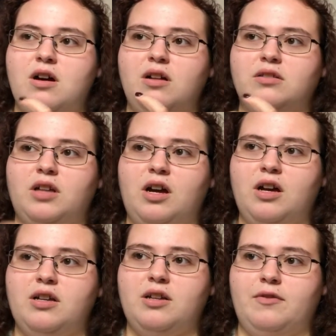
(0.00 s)
A
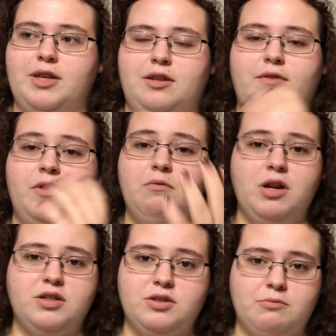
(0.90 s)
lot, if you
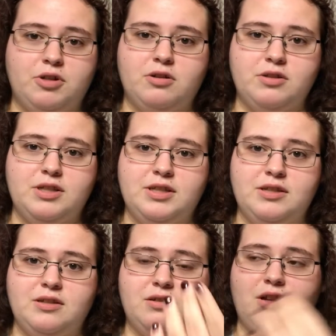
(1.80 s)
watch Supergirl this
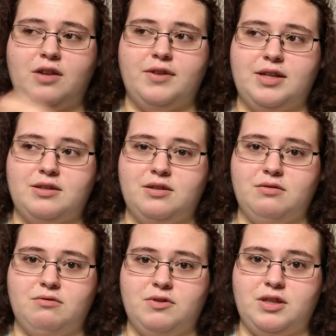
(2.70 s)
season, a lot of it has to
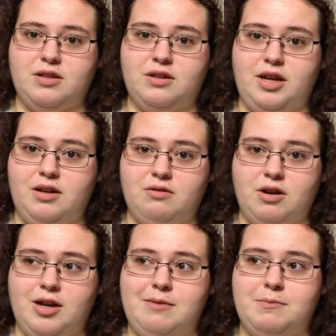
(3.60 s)
do with the hate
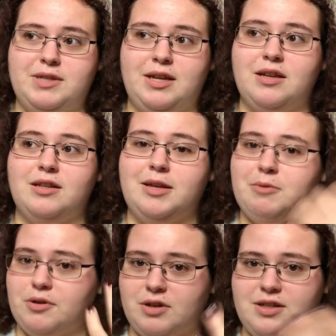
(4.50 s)
crimes and
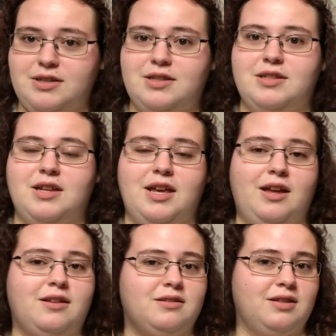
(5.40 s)
immigrants
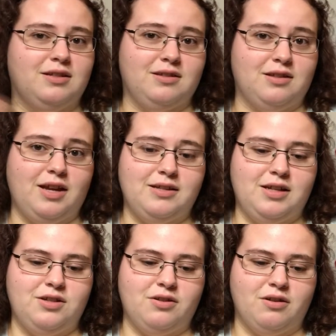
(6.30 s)
and things of that
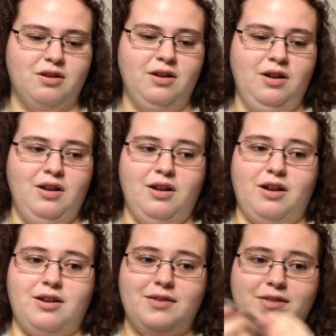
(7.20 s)
nature.
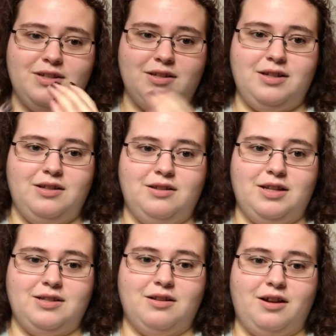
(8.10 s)
And obviously
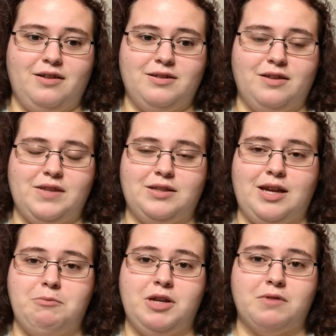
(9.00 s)
that's a lot of stuff that's
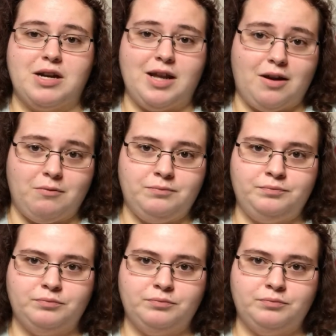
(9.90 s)
happening right now.